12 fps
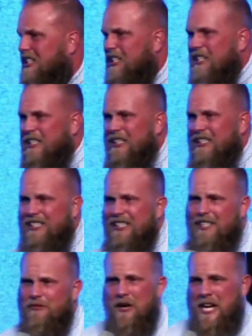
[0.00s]

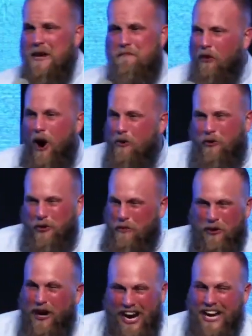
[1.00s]
when He broke
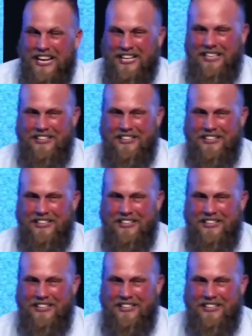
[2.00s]
the bread?